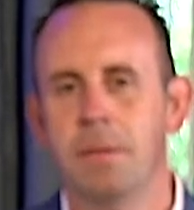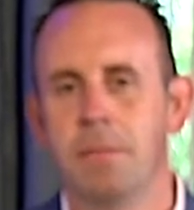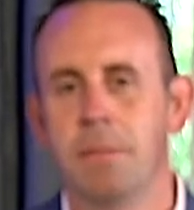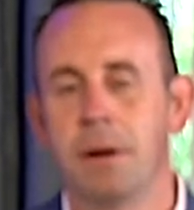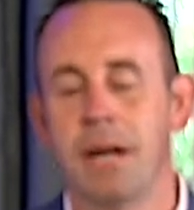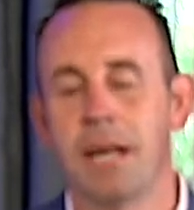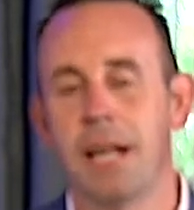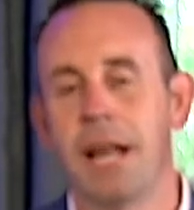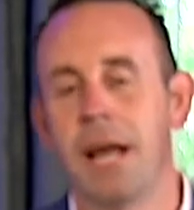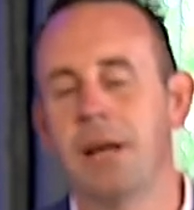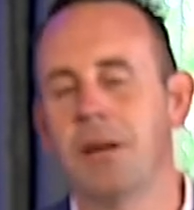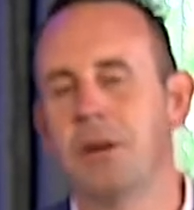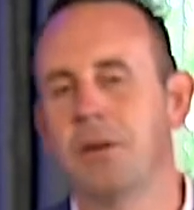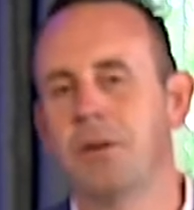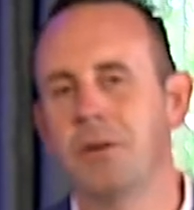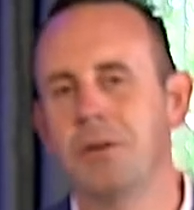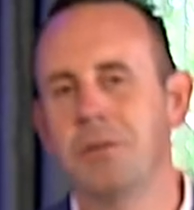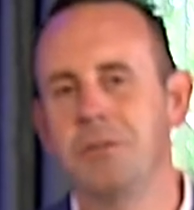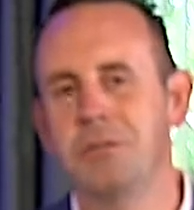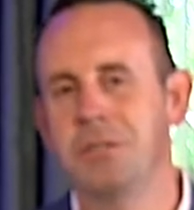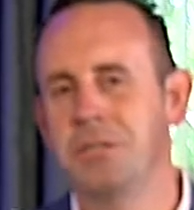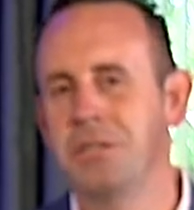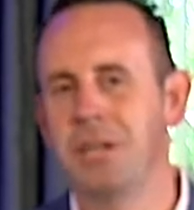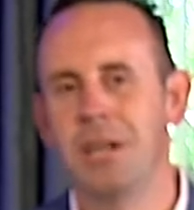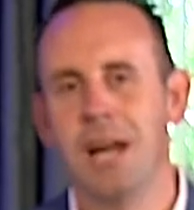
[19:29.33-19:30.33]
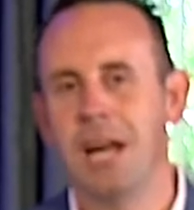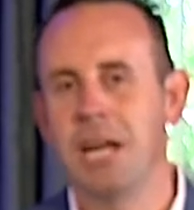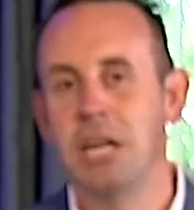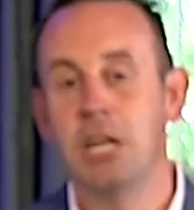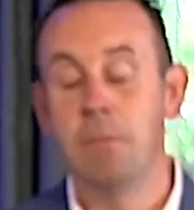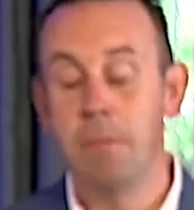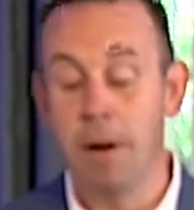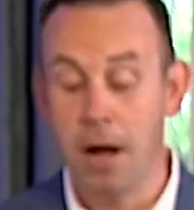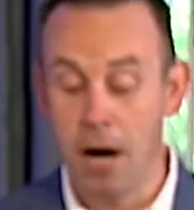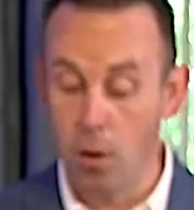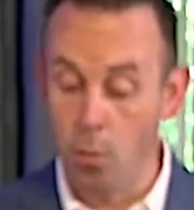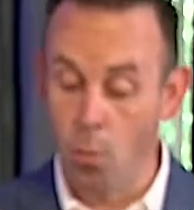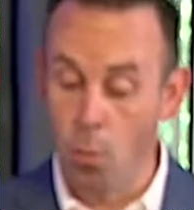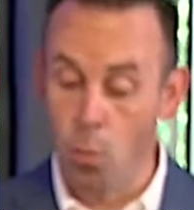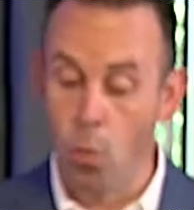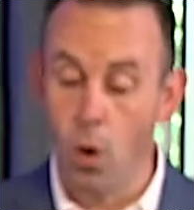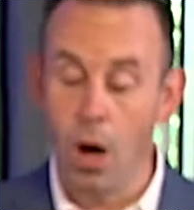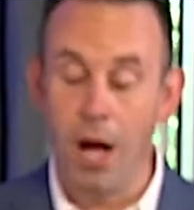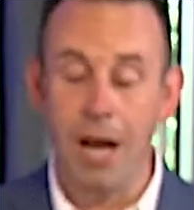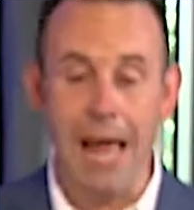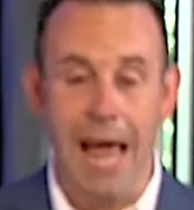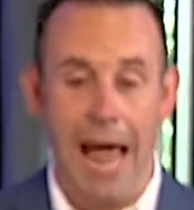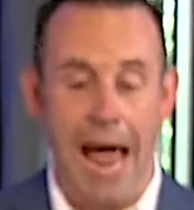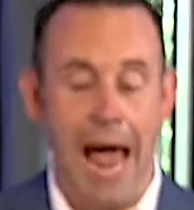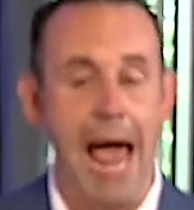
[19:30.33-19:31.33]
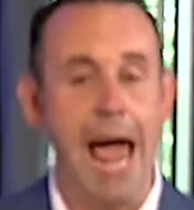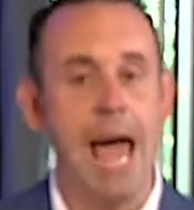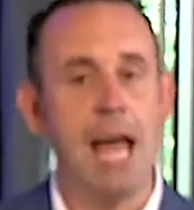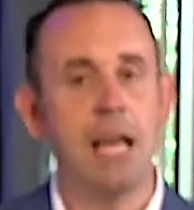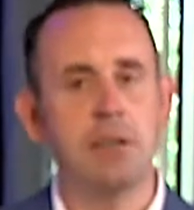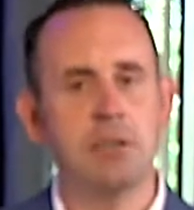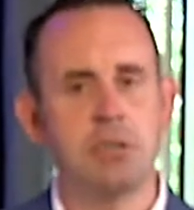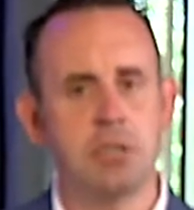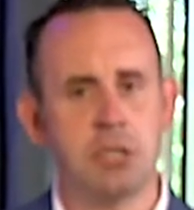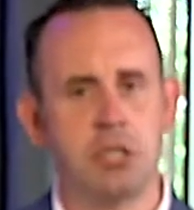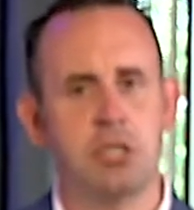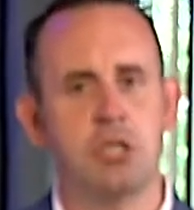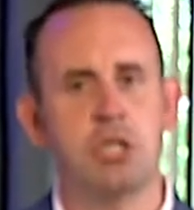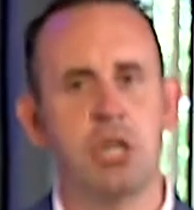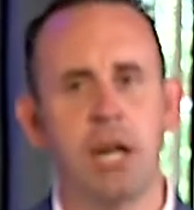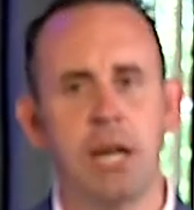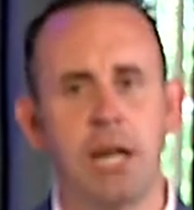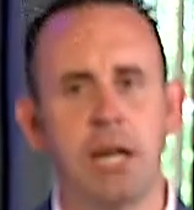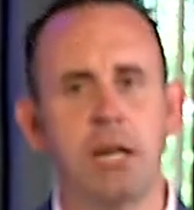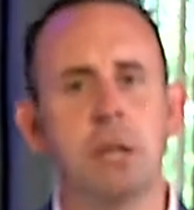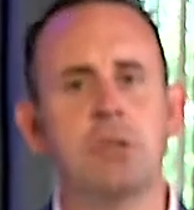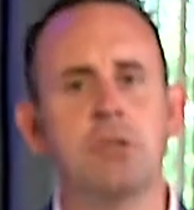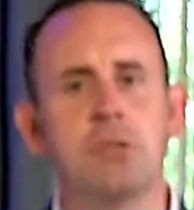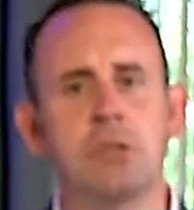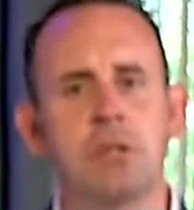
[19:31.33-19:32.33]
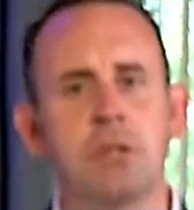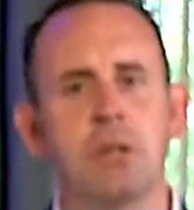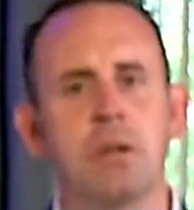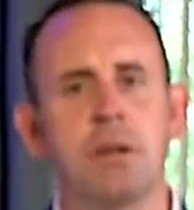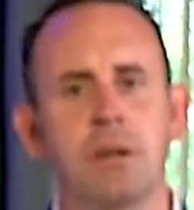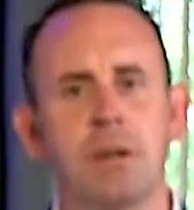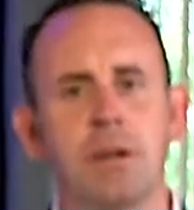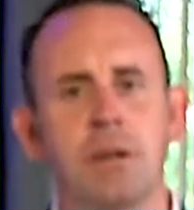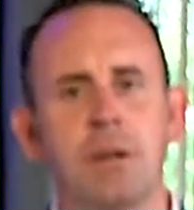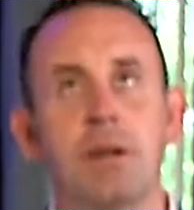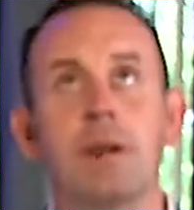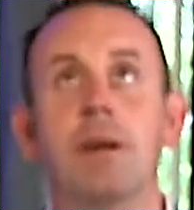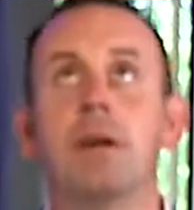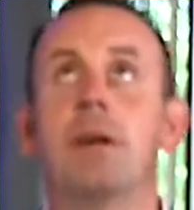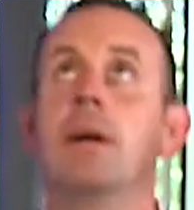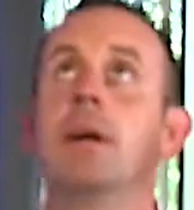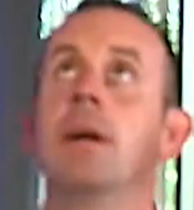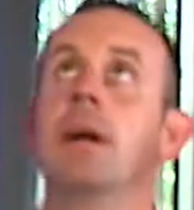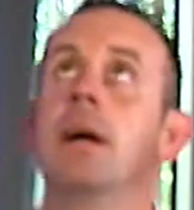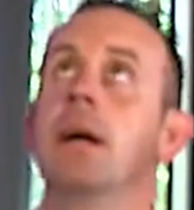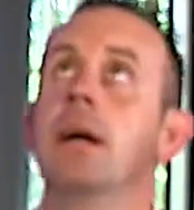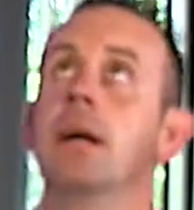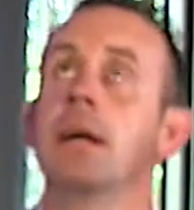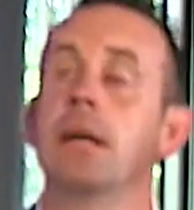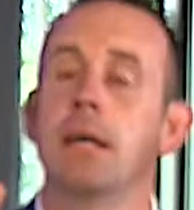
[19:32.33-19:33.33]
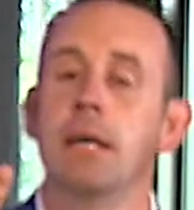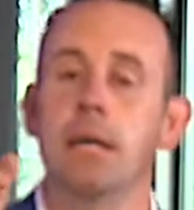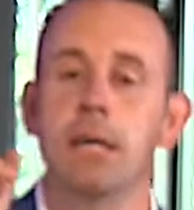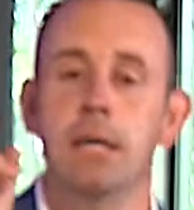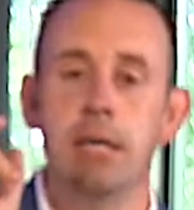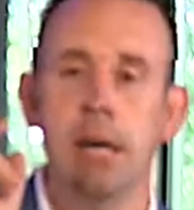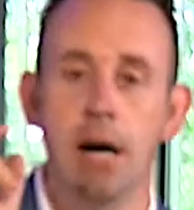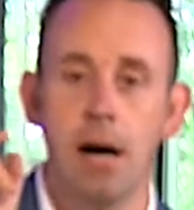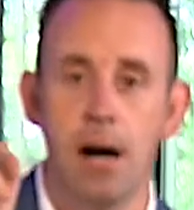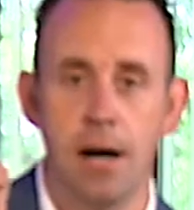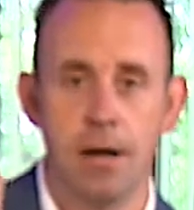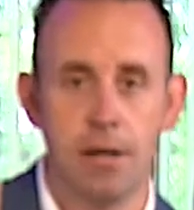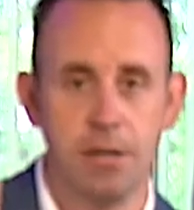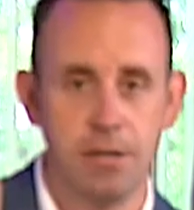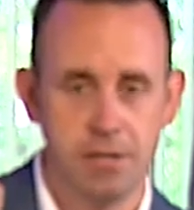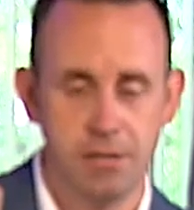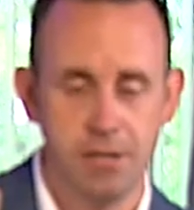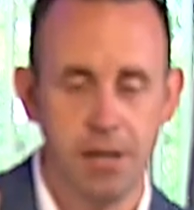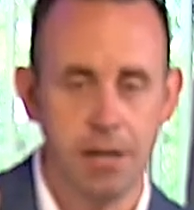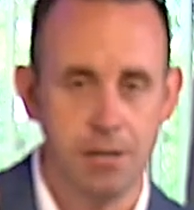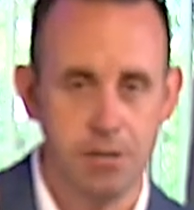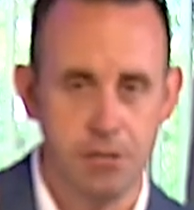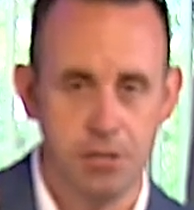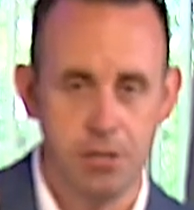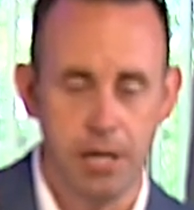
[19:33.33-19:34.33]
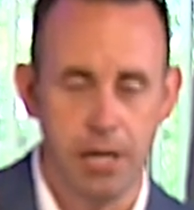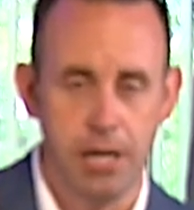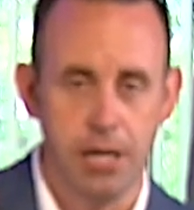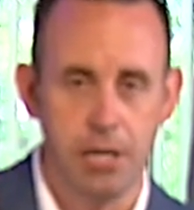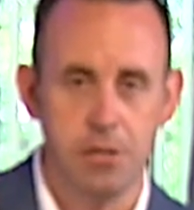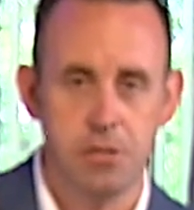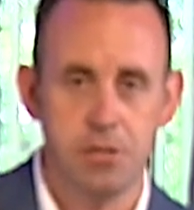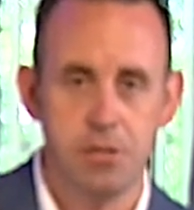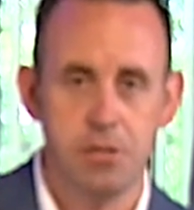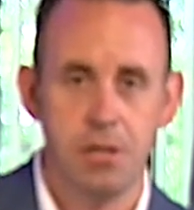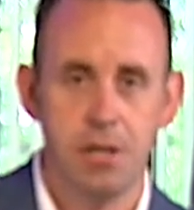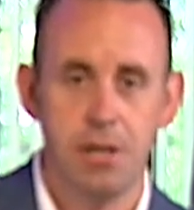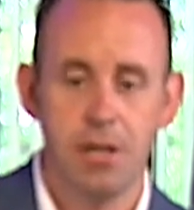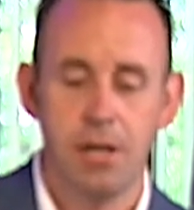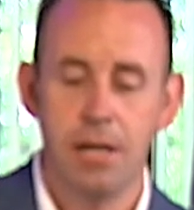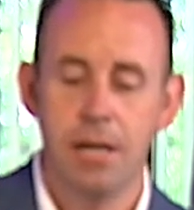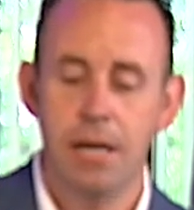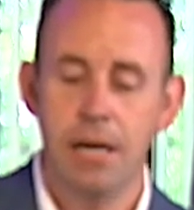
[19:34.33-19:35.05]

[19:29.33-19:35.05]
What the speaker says: But can I encourage you tonight, no matter what has changed, God has not changed.